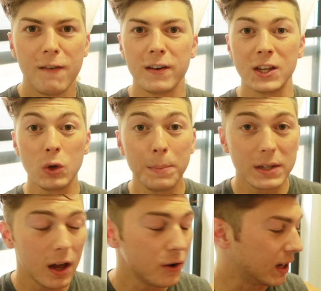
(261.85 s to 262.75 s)
For the sweet
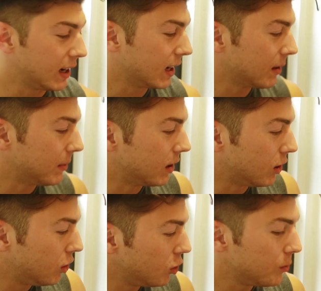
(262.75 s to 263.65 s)
potatoes, I cut them into
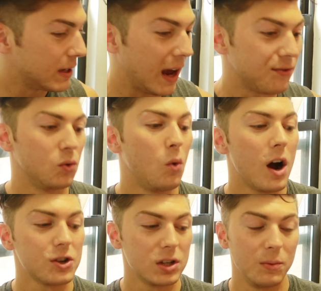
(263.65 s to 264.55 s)
cubes after
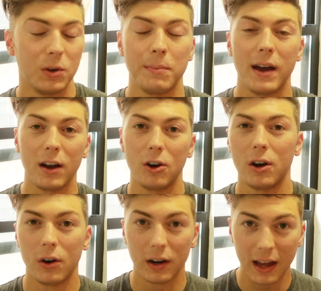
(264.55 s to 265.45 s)
washing them with my
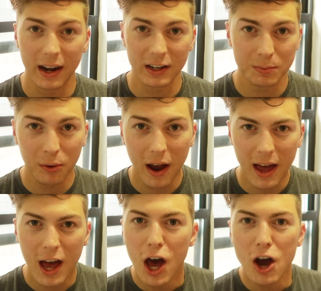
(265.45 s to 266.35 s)
organic
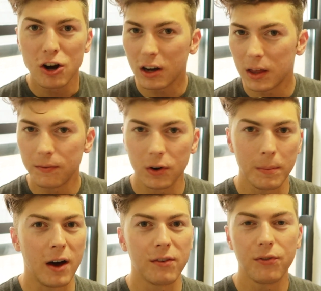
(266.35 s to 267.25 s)
spray, cooked them for
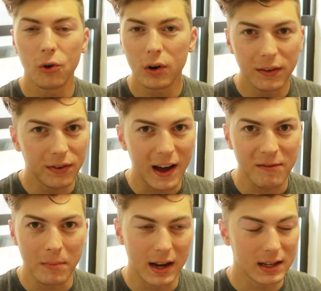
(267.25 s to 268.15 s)
about
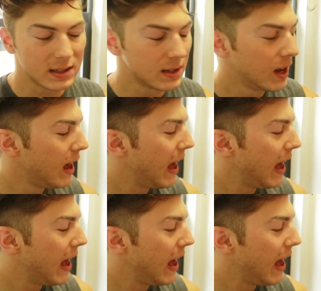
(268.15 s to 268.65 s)
45 minutes,